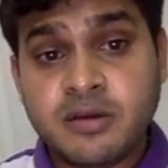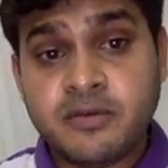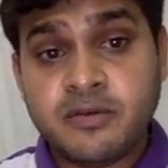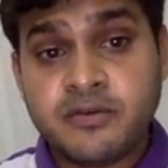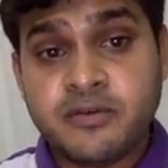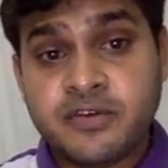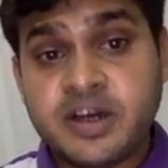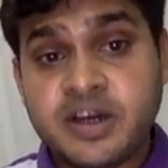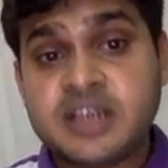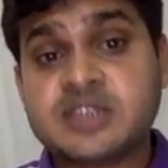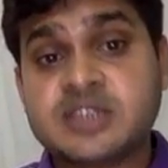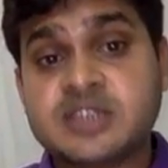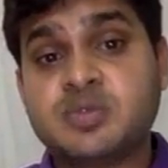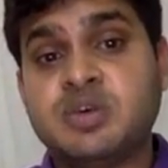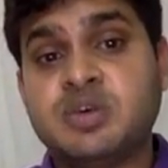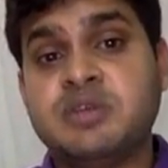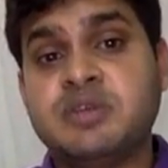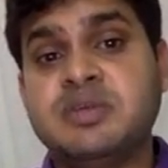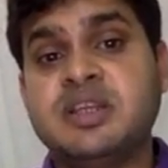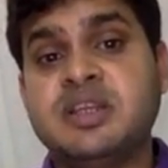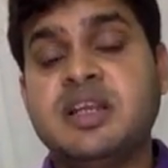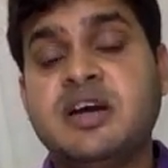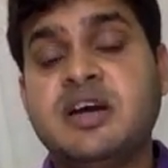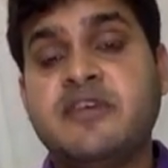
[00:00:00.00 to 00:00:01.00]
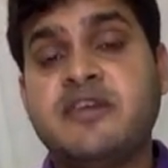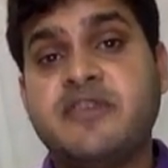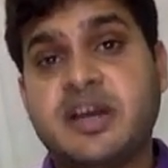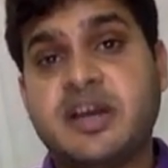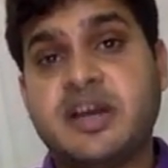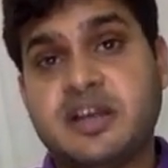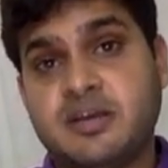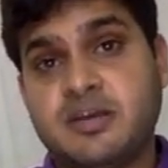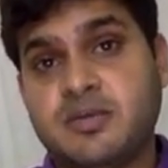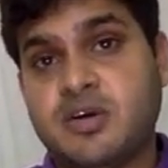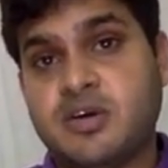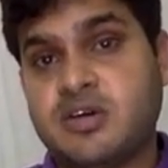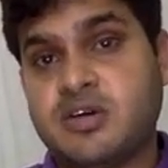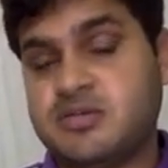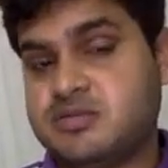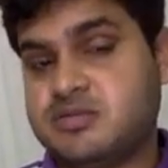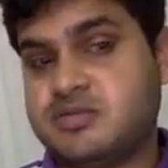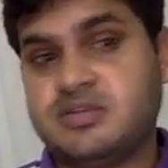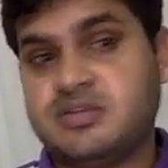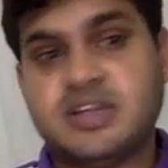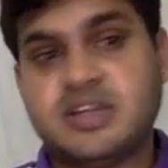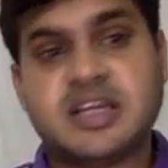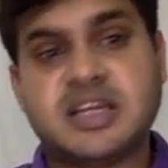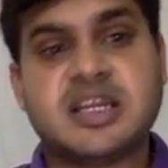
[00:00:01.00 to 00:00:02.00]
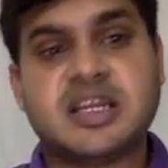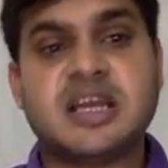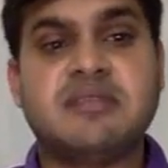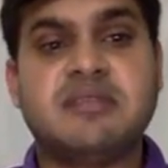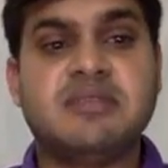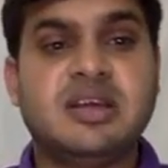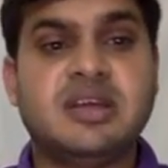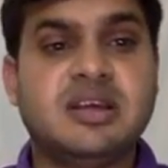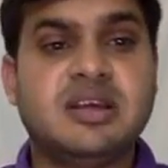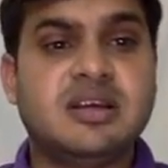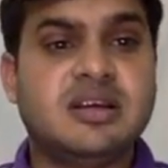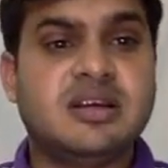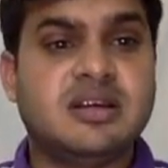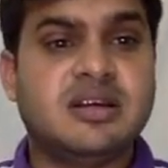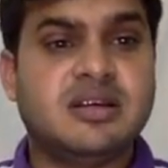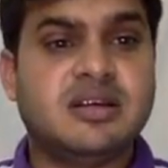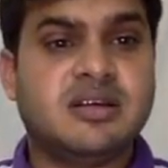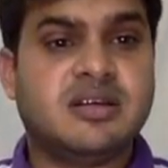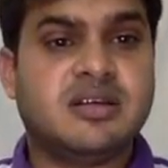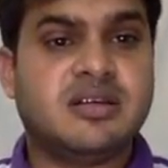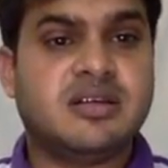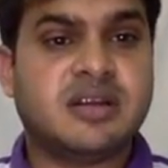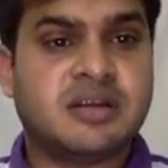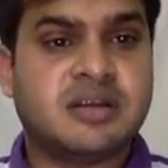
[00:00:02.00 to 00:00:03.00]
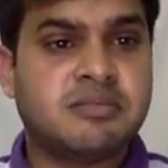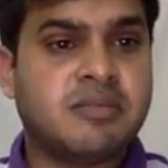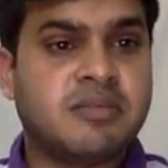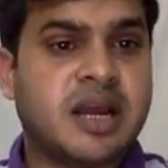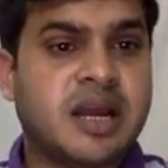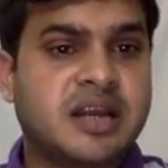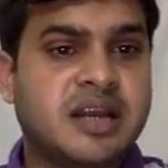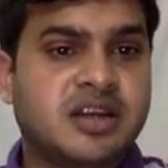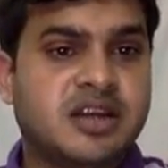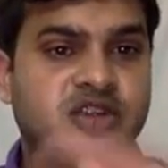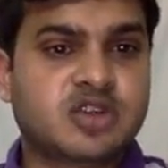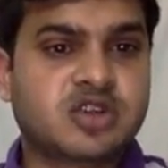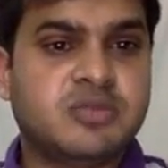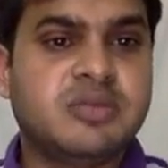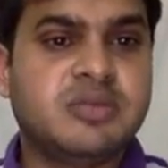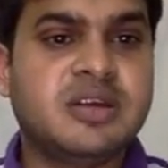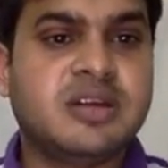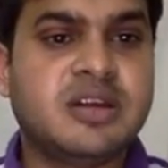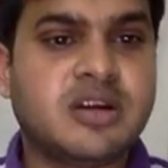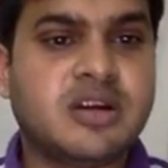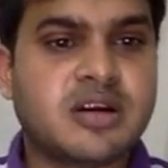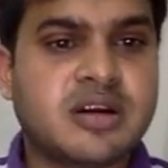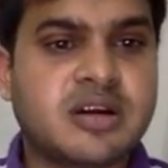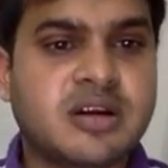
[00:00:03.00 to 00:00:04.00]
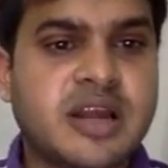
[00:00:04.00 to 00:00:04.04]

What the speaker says: first will be the final block. So that can be that minor should be not